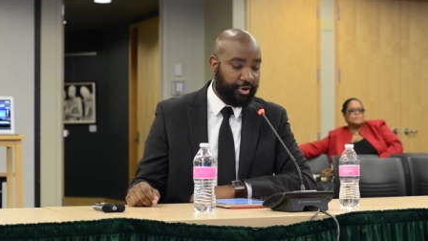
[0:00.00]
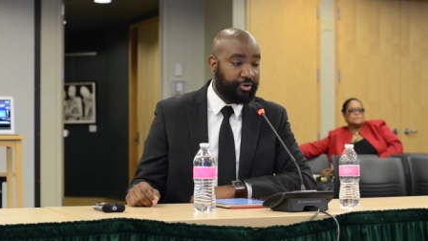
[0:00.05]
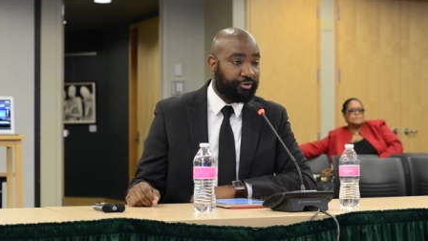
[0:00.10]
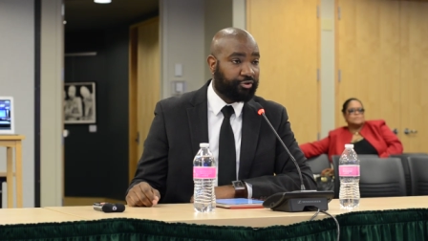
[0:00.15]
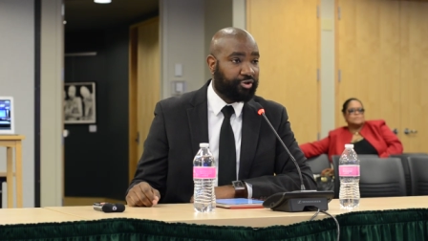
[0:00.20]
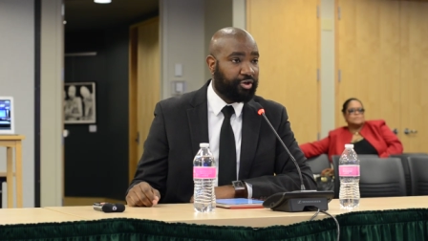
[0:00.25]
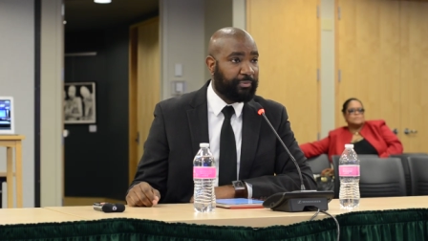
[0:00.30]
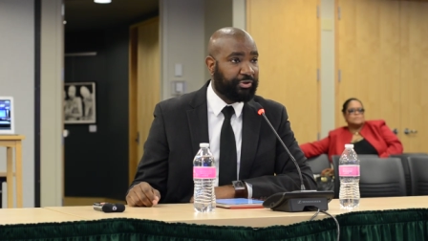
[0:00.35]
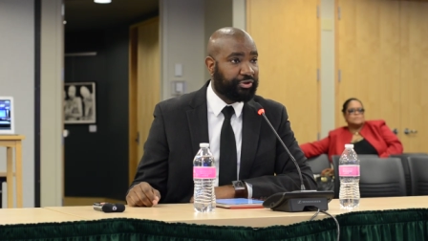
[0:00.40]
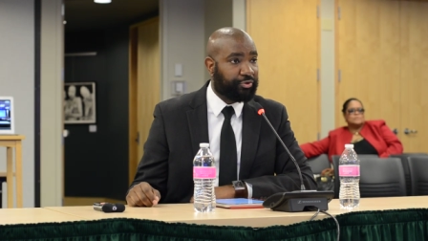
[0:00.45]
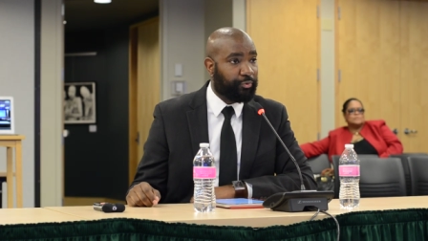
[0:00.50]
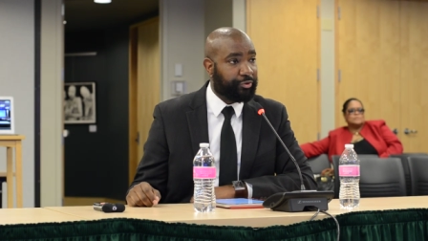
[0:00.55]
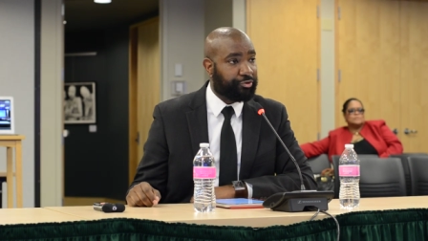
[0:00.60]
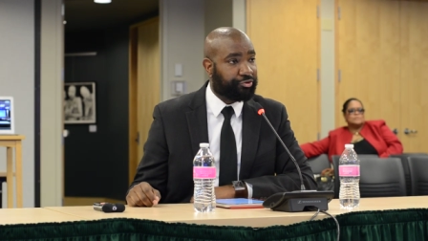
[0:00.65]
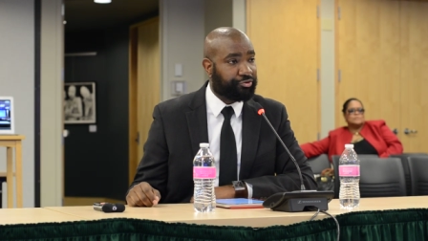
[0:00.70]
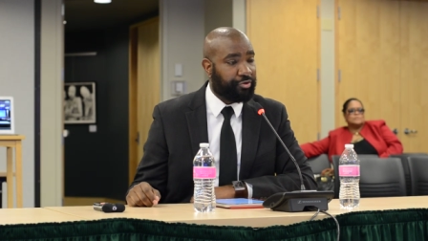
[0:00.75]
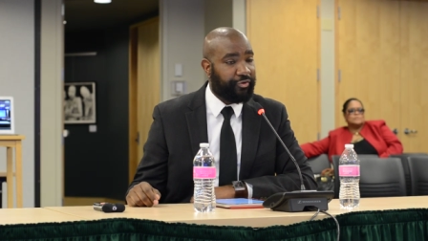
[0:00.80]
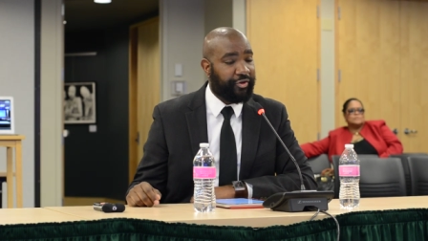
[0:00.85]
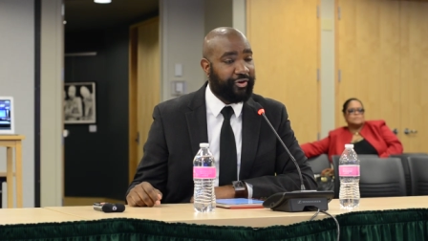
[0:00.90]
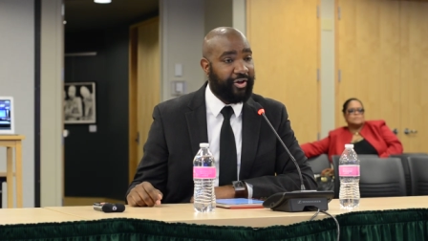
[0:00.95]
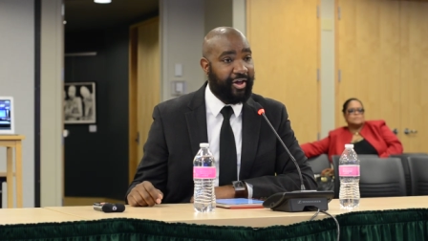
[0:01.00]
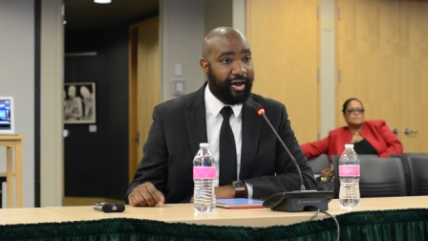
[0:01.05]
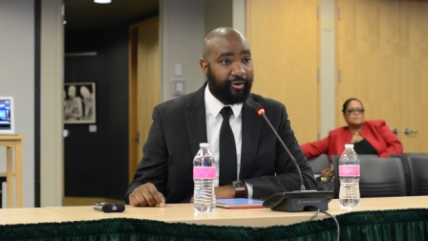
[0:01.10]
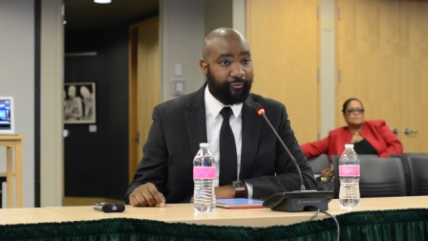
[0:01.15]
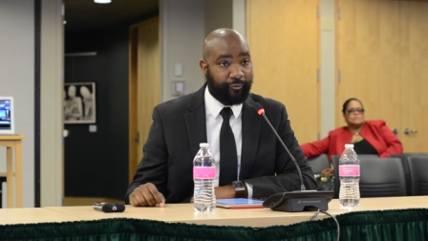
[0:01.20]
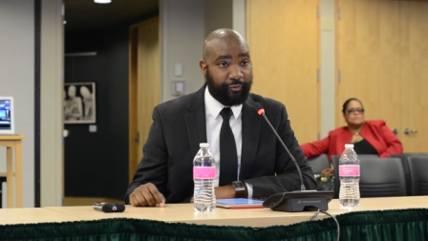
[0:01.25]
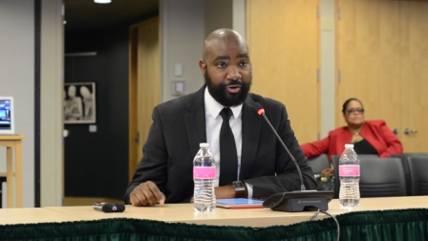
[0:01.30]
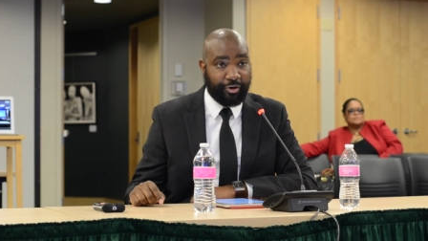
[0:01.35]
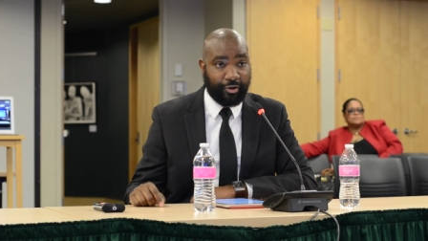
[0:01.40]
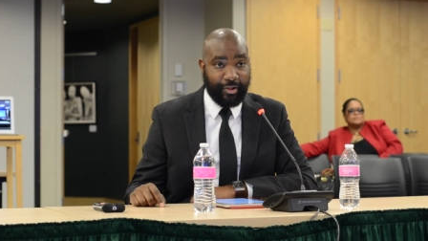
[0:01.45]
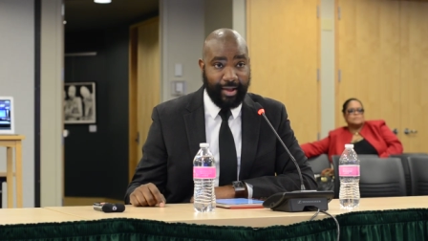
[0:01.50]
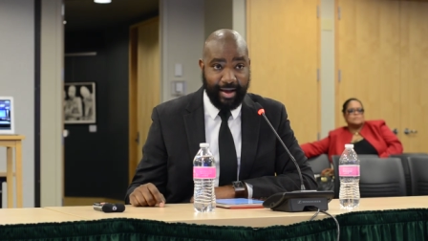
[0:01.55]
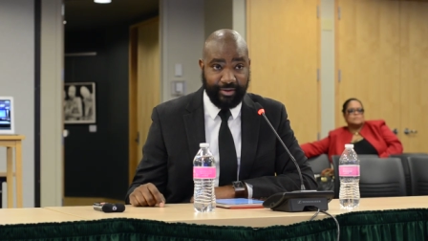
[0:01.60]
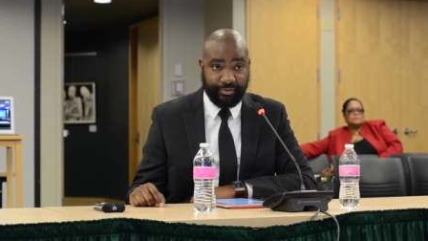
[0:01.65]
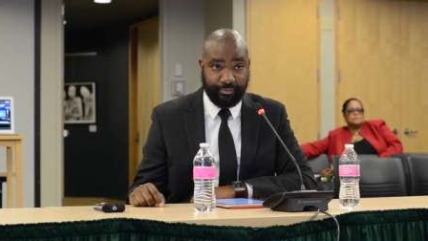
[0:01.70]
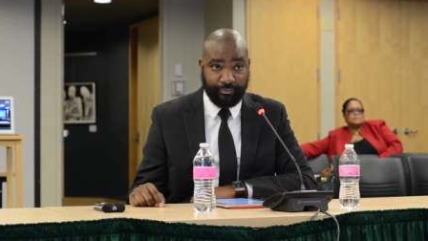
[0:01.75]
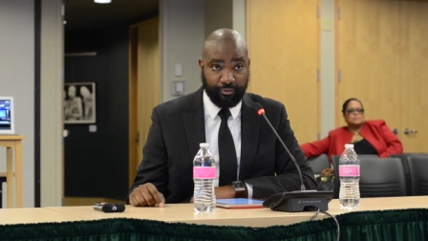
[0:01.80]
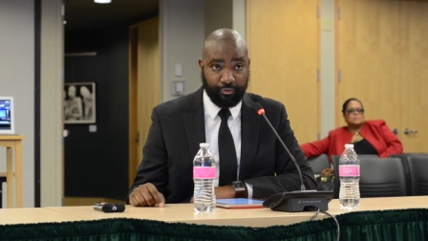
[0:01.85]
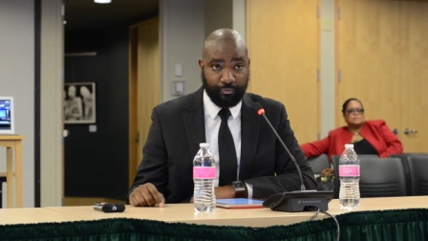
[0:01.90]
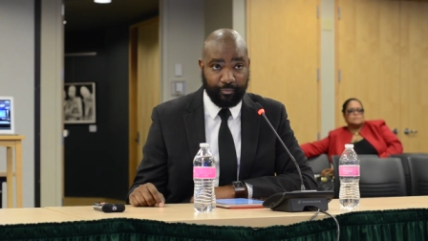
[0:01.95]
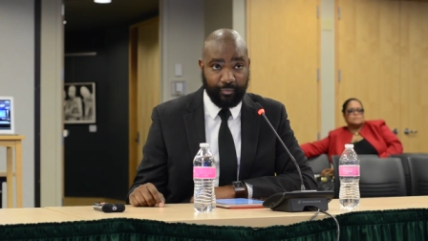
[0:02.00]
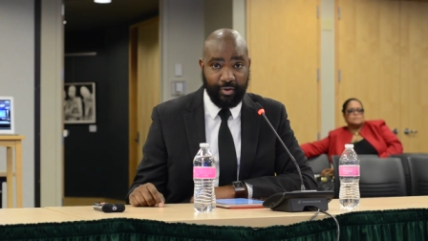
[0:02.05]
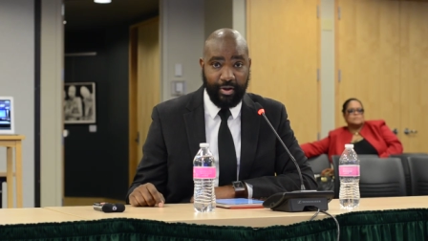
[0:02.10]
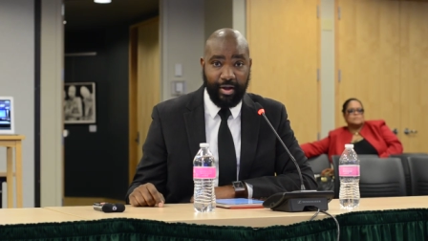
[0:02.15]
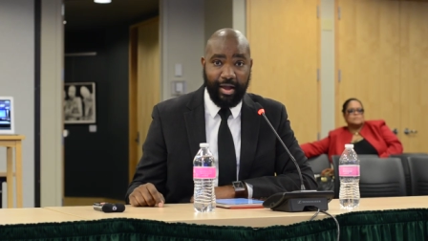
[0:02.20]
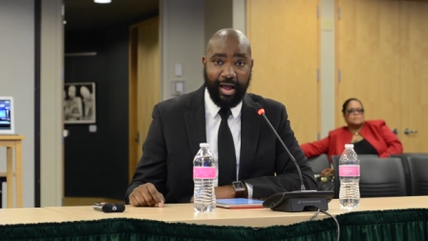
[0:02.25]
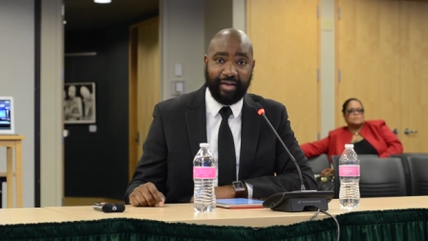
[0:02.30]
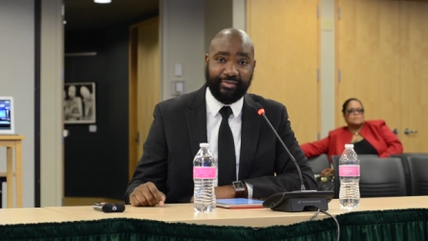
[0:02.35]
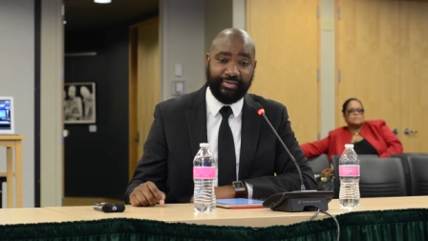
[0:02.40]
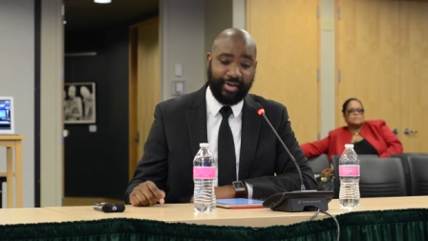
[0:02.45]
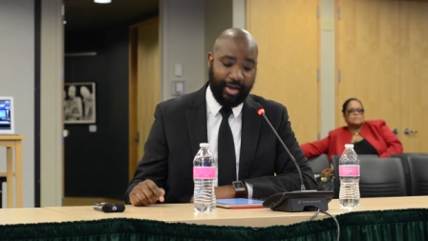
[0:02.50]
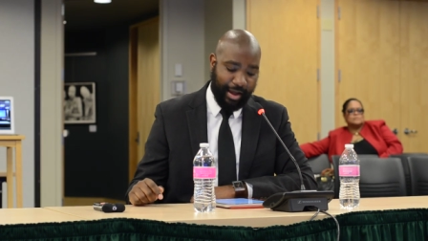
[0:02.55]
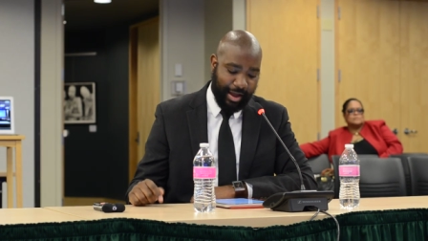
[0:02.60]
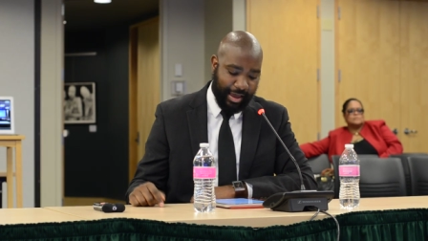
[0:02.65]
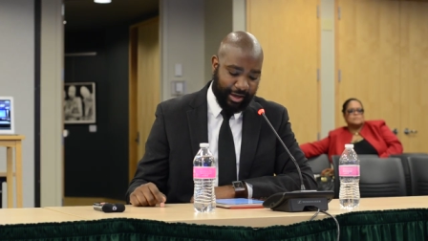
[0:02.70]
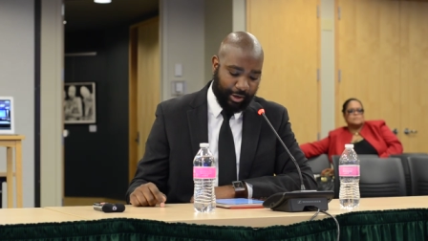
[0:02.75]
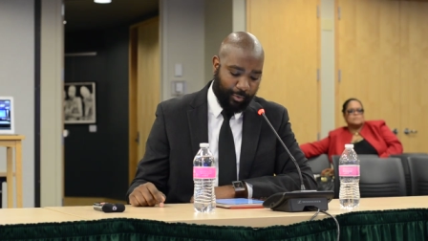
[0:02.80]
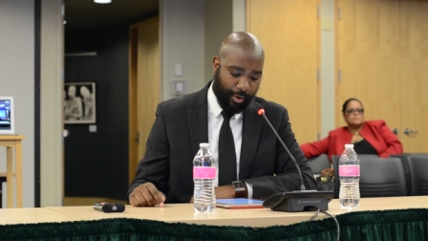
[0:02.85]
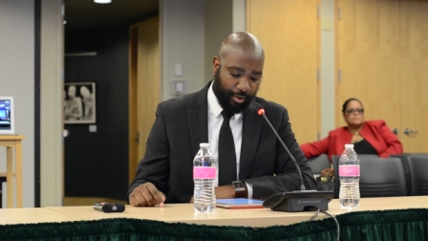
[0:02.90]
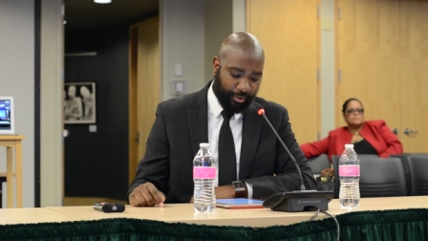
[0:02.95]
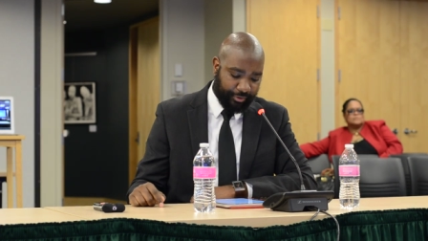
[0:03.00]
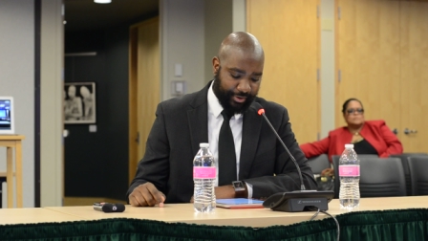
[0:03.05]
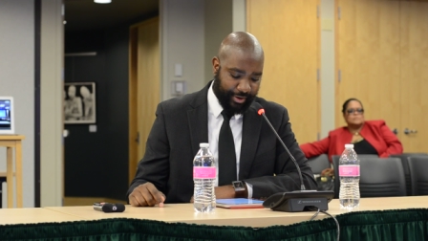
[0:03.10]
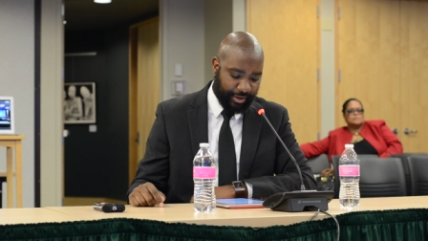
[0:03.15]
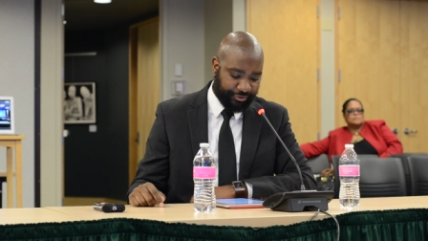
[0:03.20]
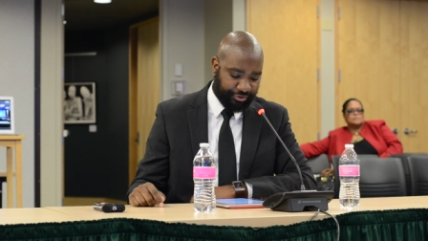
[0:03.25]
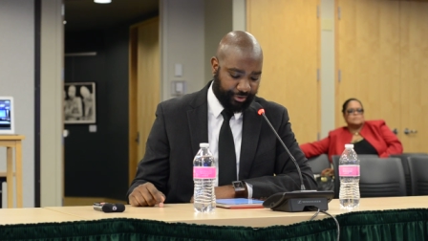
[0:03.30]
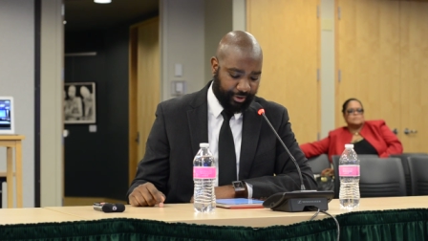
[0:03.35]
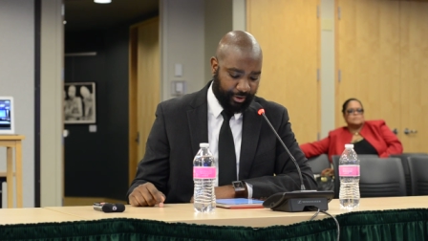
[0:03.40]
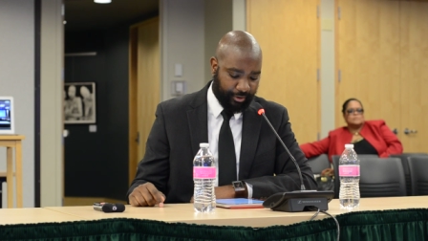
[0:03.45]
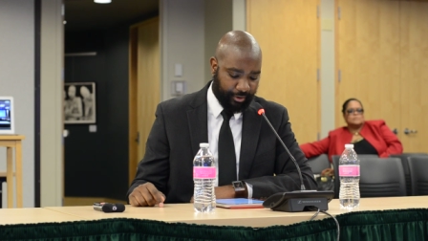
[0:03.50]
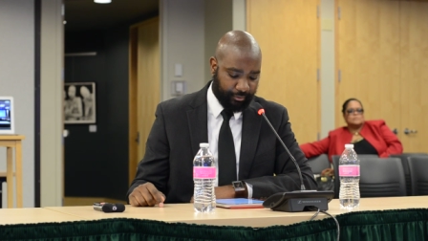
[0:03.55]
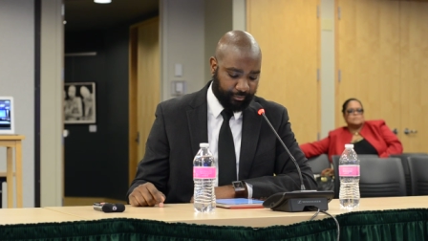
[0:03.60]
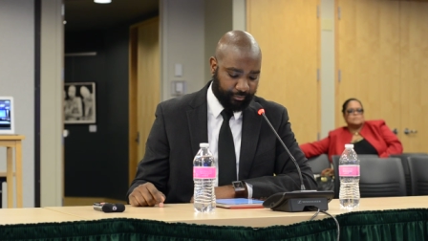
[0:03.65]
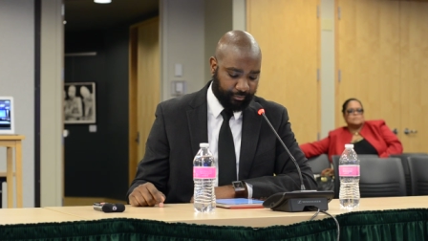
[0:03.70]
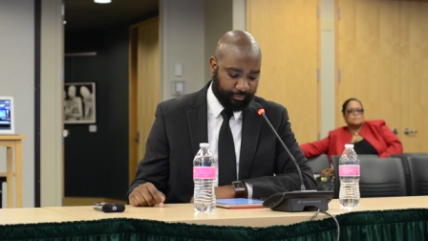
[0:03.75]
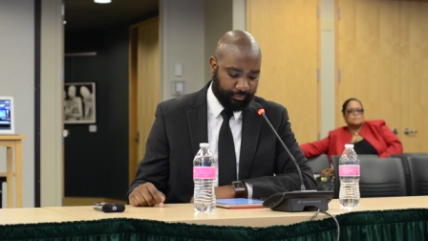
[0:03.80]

should be to ensure that every classroom has a high-quality educator.